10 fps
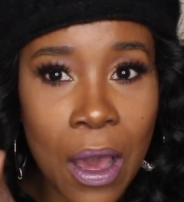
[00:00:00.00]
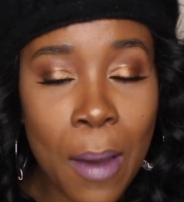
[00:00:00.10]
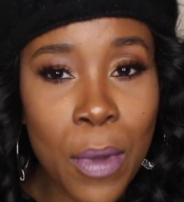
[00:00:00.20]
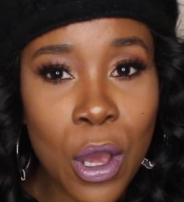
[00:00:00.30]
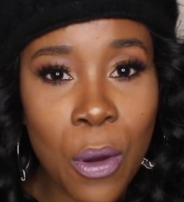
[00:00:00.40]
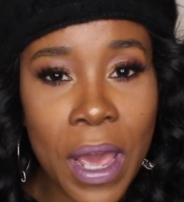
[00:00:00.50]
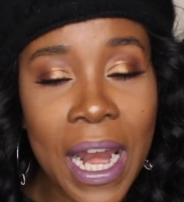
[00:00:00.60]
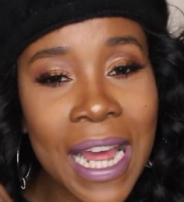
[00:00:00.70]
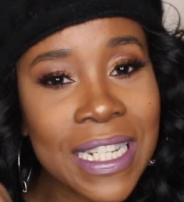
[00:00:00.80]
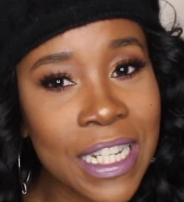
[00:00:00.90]
I'm gonna go
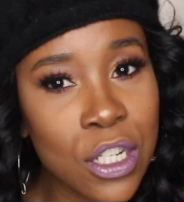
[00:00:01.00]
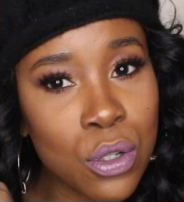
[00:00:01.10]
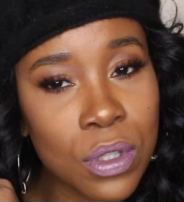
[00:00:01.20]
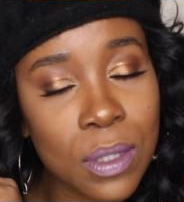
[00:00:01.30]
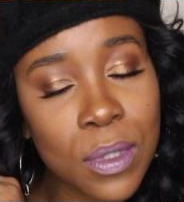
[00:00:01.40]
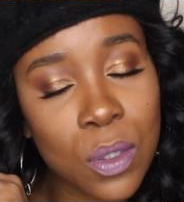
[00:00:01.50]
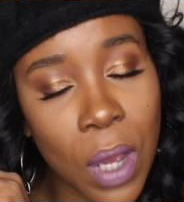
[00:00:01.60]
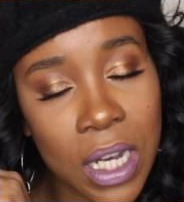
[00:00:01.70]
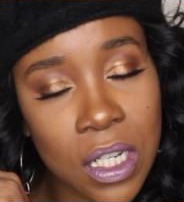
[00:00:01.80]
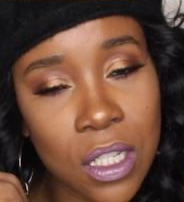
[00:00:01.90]
ahead. I did do some
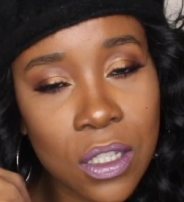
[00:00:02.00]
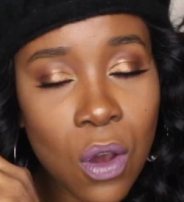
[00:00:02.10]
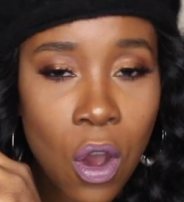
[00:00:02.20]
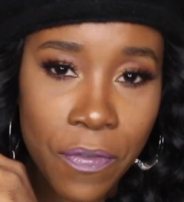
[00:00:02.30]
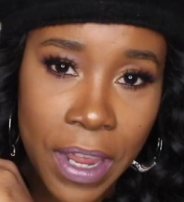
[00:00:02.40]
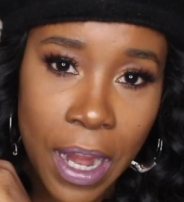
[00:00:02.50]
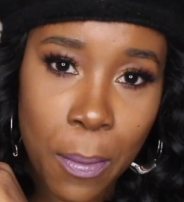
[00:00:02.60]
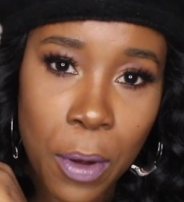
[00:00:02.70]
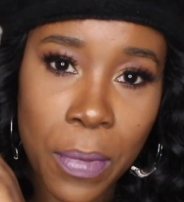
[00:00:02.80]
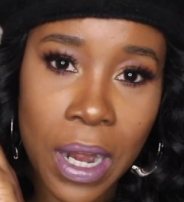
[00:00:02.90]
swatches off
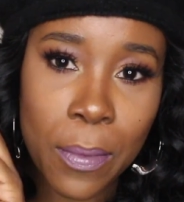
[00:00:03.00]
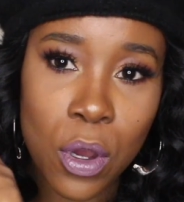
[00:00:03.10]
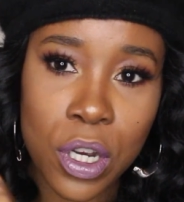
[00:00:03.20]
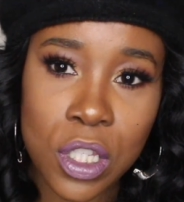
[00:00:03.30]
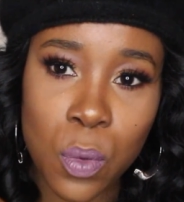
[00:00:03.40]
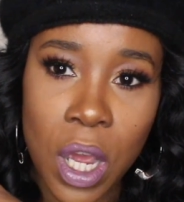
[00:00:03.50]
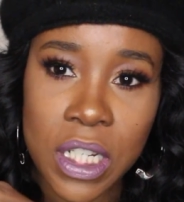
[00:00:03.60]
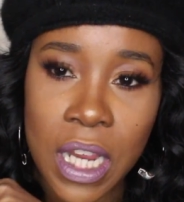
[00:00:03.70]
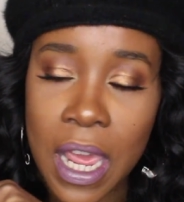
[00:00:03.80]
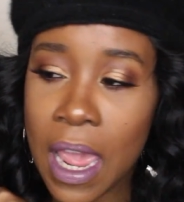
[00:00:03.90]
camera, but I'm going to
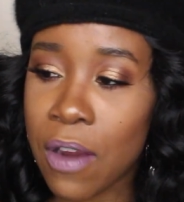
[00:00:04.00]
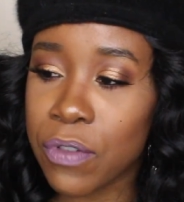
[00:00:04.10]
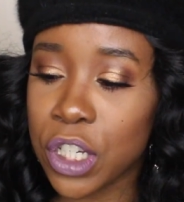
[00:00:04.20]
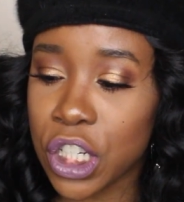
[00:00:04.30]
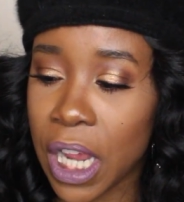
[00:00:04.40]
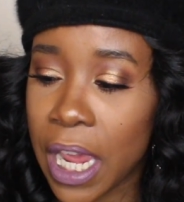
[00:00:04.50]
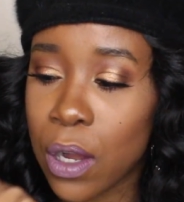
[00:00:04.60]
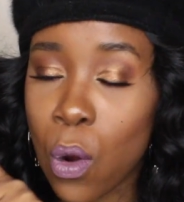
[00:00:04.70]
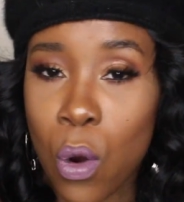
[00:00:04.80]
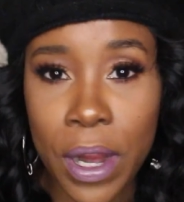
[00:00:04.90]
swatch every
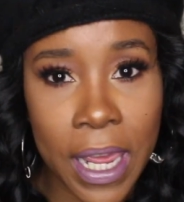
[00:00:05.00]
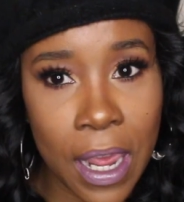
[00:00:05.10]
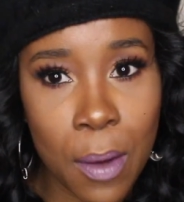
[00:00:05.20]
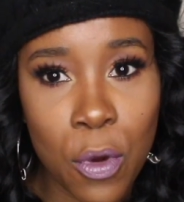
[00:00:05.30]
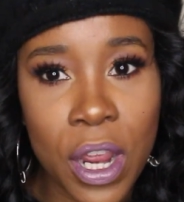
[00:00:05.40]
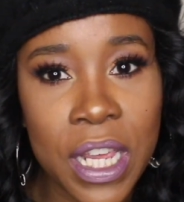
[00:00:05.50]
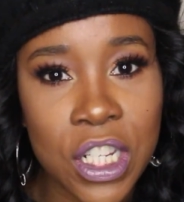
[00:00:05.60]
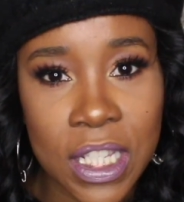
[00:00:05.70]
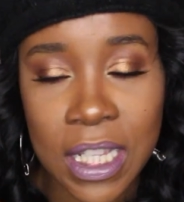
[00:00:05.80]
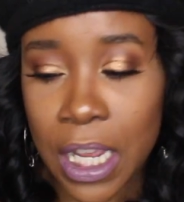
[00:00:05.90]
shade on camera. It
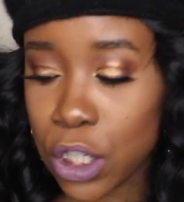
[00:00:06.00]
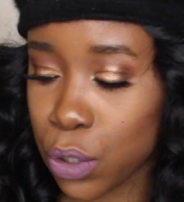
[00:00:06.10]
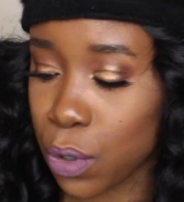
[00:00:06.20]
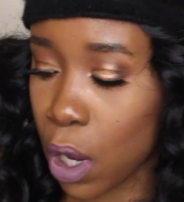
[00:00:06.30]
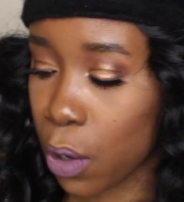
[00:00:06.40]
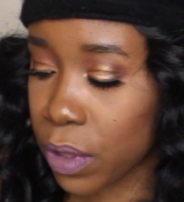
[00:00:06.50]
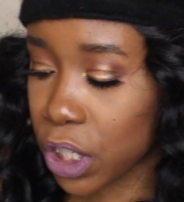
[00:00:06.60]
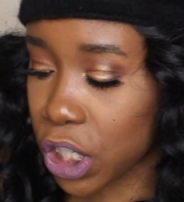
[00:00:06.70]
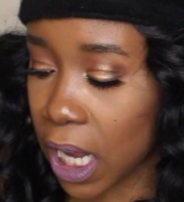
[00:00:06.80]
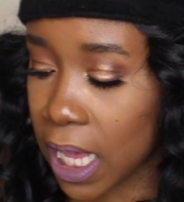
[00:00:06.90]
just lets you know the
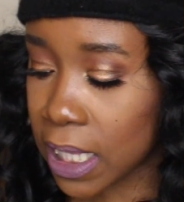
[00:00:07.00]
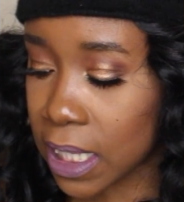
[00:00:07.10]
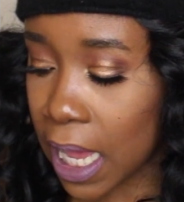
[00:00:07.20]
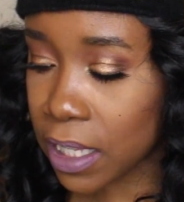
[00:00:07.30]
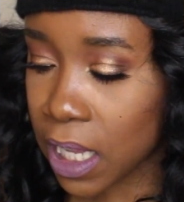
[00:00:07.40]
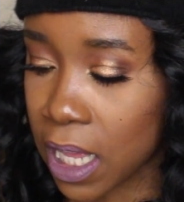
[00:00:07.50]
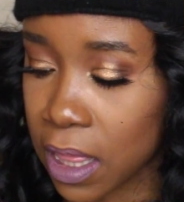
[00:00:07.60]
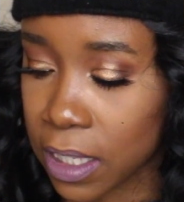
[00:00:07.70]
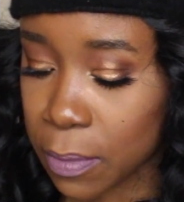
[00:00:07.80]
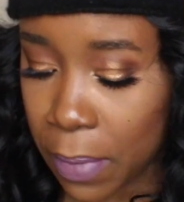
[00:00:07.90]
shades that's
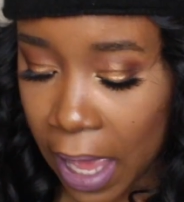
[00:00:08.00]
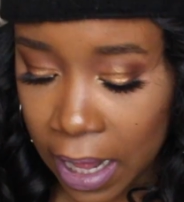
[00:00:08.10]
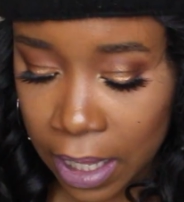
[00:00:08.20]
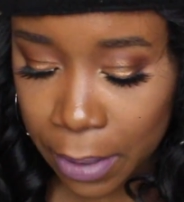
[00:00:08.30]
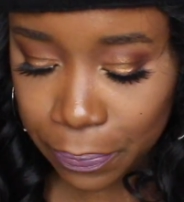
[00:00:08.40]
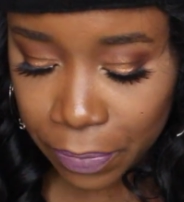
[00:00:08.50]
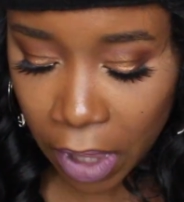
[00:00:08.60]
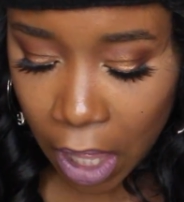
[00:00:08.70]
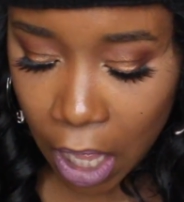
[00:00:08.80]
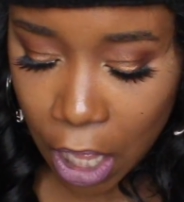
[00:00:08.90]
in this palette.
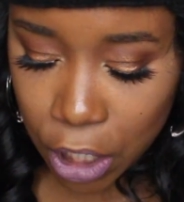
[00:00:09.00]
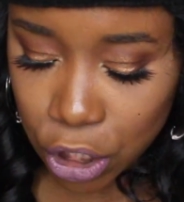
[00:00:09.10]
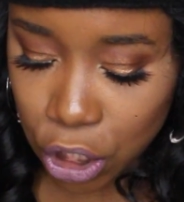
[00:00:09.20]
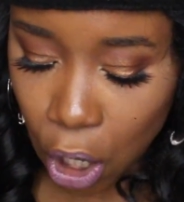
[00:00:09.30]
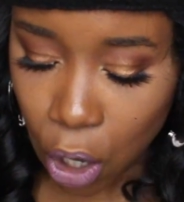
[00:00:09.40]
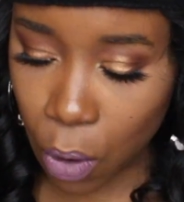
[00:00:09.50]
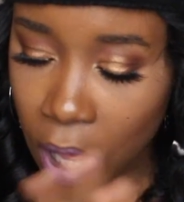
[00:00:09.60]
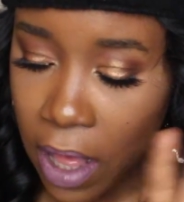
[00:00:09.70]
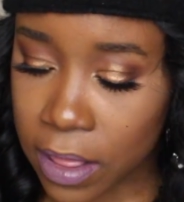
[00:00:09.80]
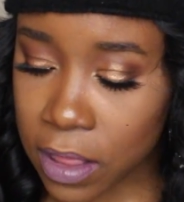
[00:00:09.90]

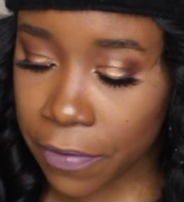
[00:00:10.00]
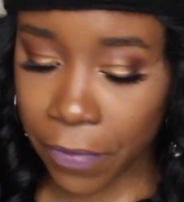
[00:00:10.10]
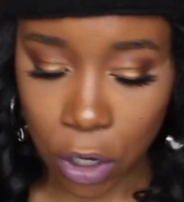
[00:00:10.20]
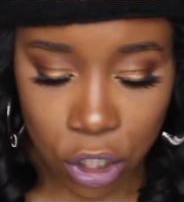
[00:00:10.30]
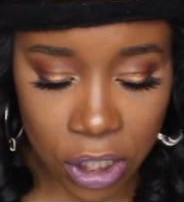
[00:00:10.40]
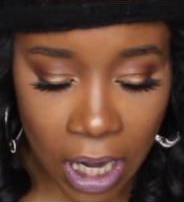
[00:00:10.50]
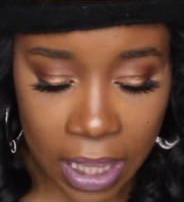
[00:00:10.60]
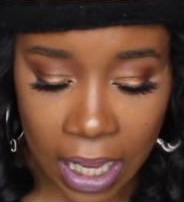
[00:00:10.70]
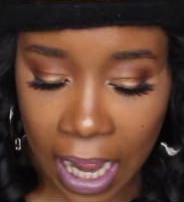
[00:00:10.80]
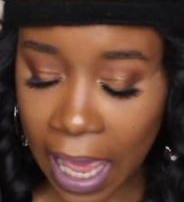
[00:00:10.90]
So the first
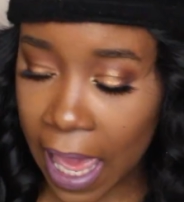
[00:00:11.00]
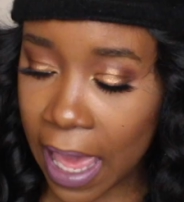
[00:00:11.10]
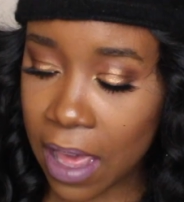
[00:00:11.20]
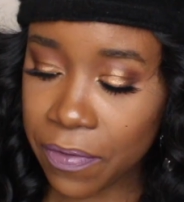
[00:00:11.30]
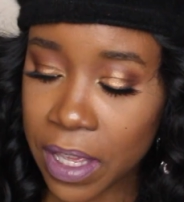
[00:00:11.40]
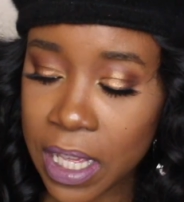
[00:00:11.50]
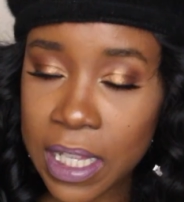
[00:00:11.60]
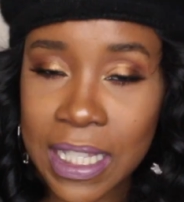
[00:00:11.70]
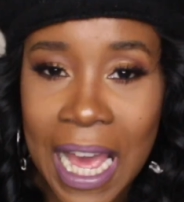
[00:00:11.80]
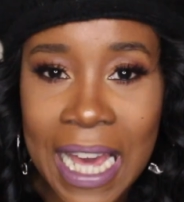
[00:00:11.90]
shade that I have
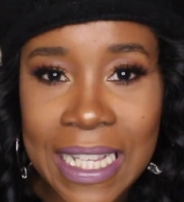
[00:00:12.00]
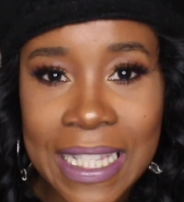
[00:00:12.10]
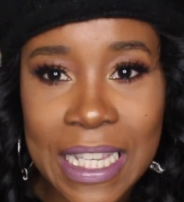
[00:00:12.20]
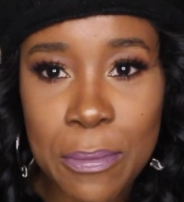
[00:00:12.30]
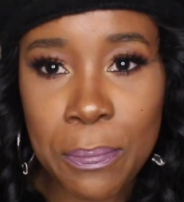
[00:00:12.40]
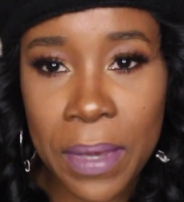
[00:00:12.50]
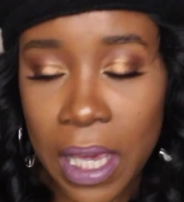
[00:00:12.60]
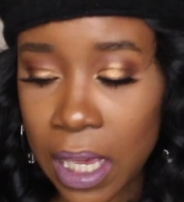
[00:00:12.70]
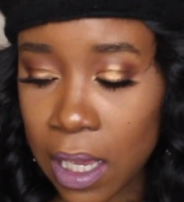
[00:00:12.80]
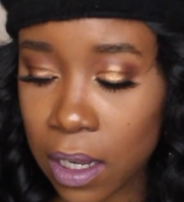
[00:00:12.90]
is Icy
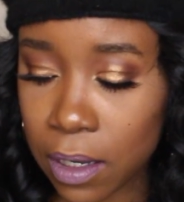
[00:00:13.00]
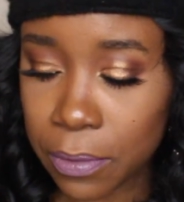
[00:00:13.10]
Pink.